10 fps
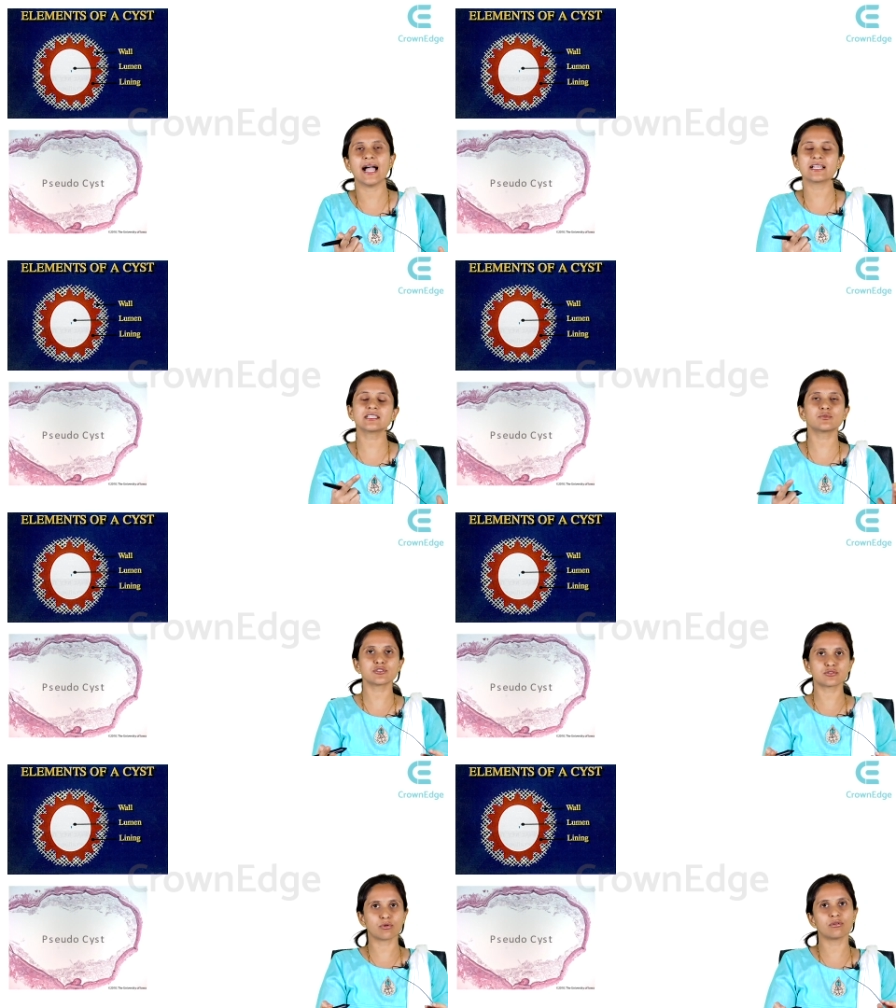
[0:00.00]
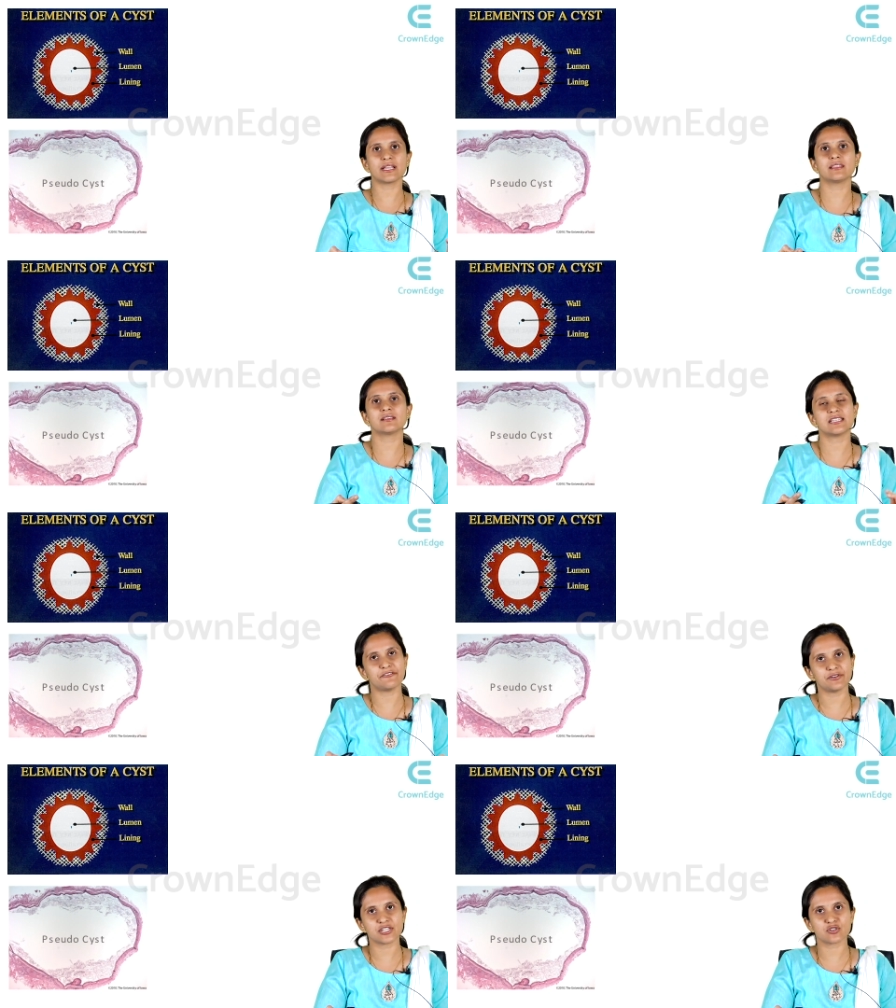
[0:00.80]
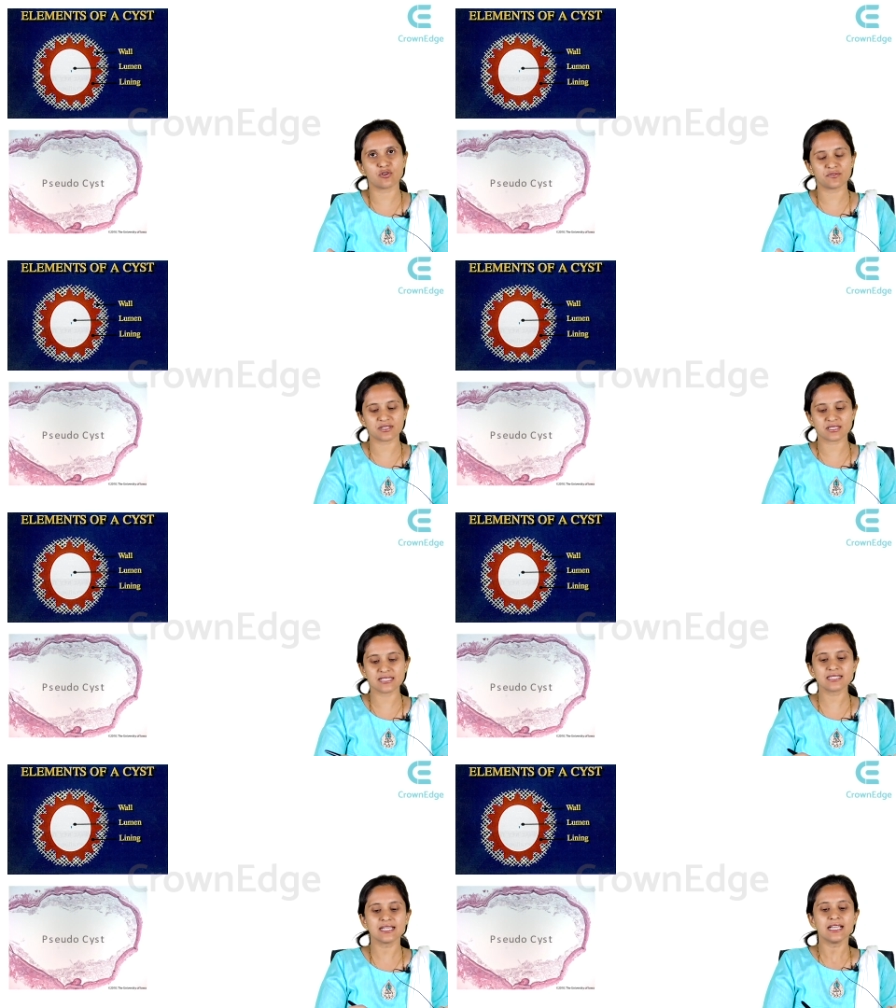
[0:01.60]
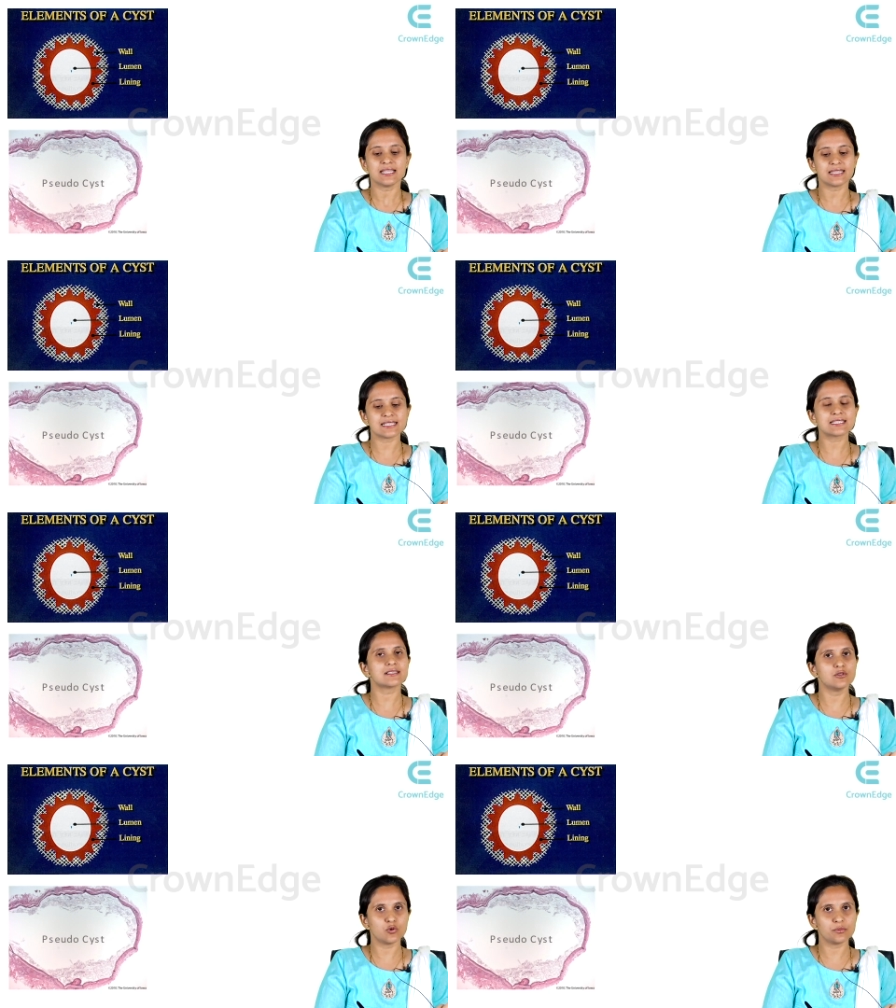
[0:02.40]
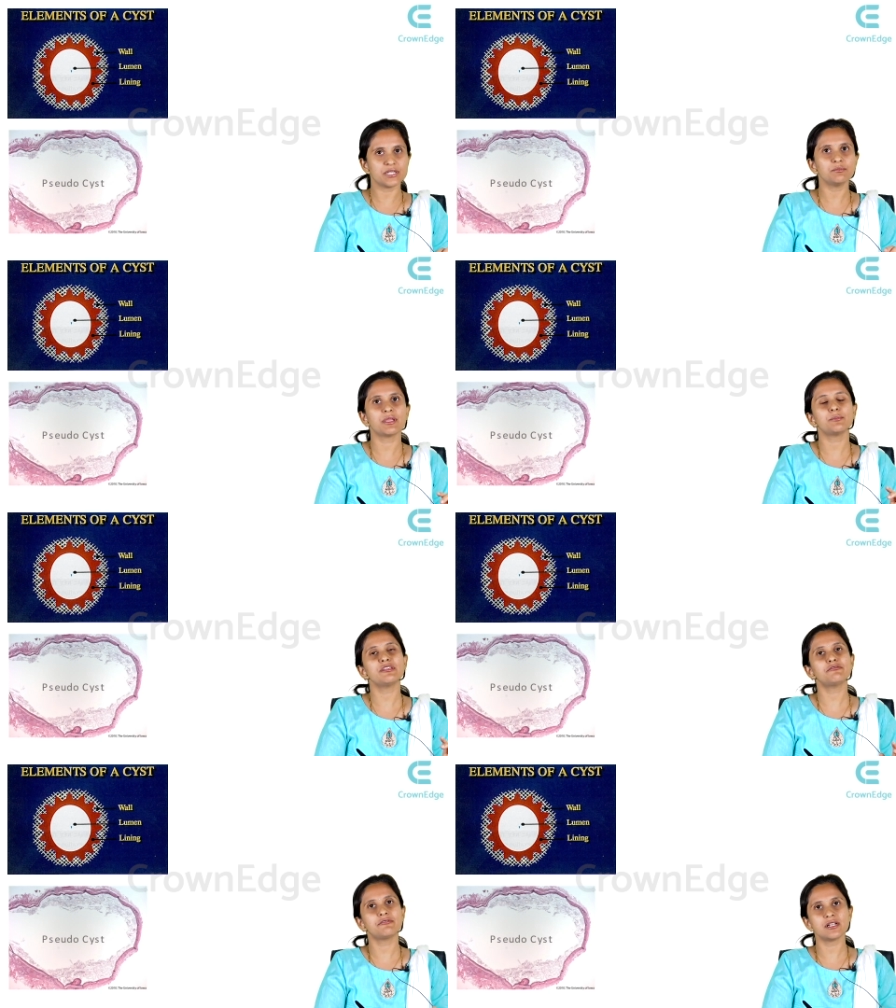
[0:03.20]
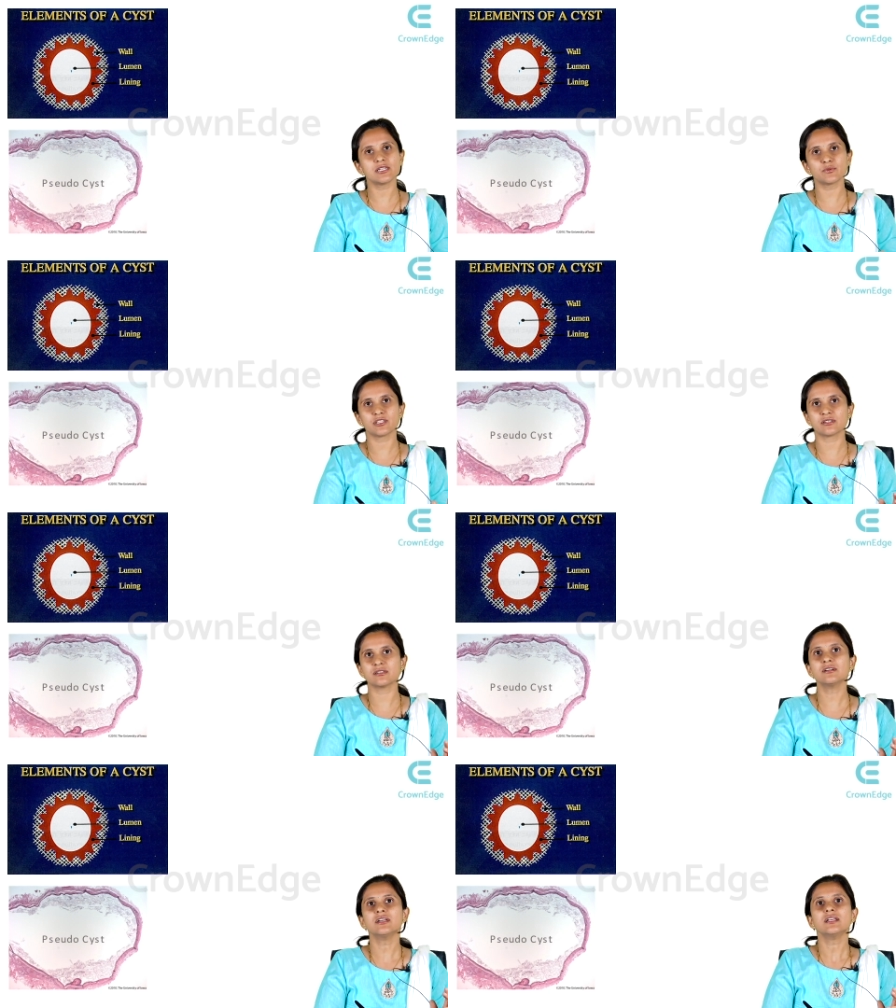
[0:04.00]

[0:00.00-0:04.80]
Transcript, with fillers: as it was told in the definition of the cyst, this lumen may be filled with a